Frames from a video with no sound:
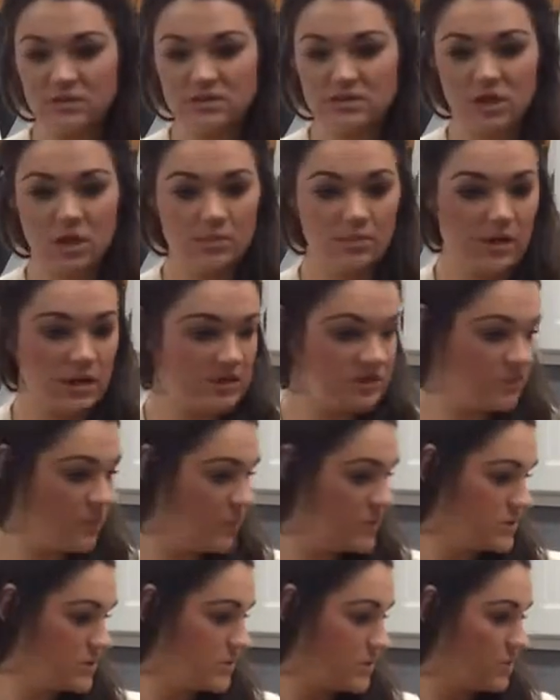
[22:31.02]
so much,
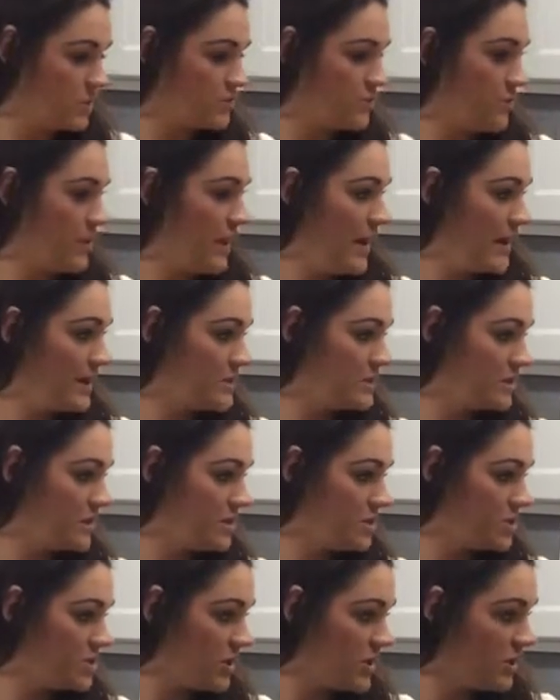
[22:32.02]
boys and girls, for paying
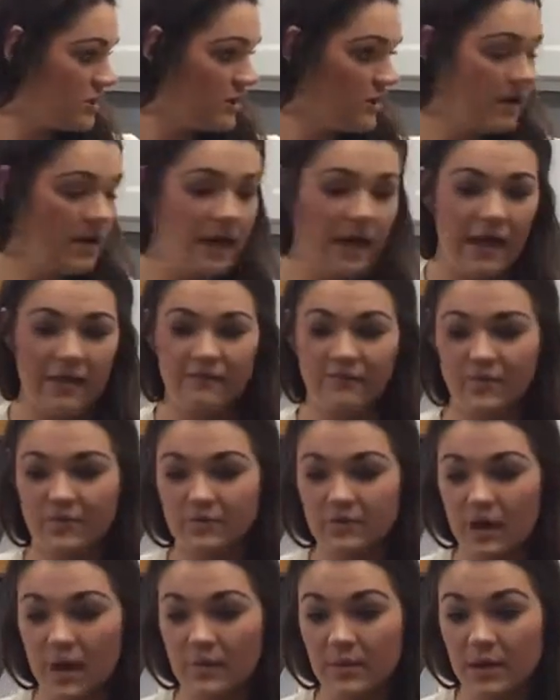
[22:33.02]
attention and for
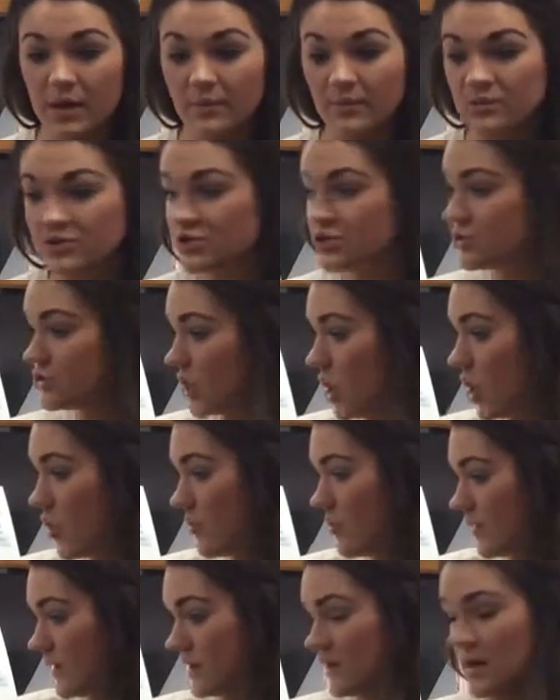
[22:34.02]
coming up with so
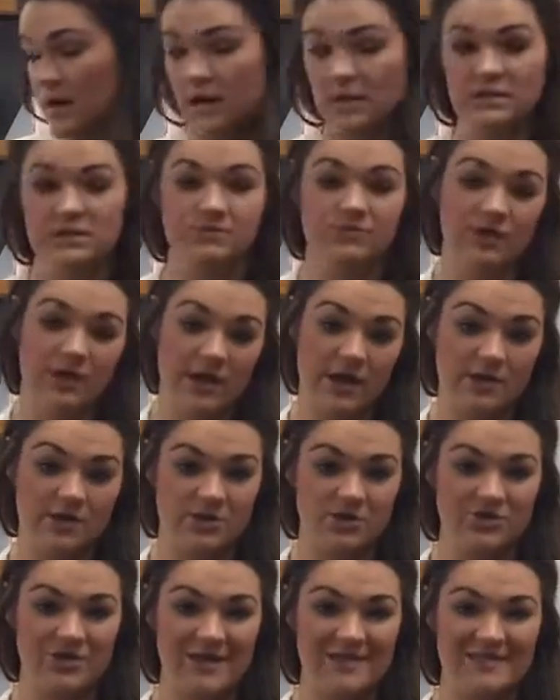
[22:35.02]
many awesome character
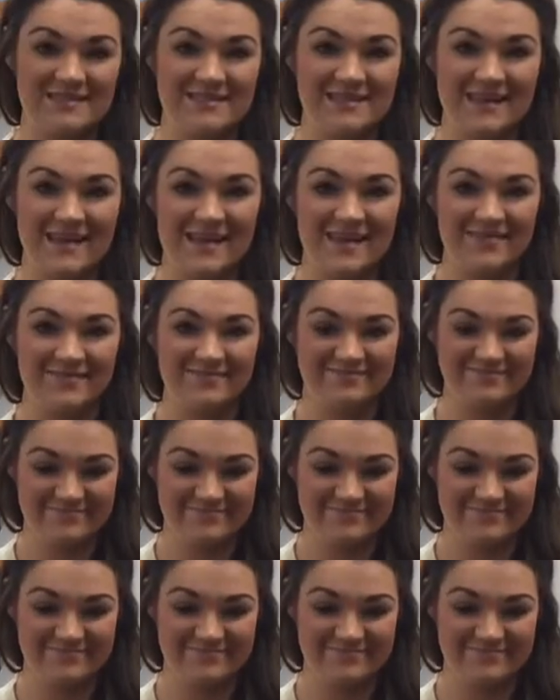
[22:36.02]
traits today.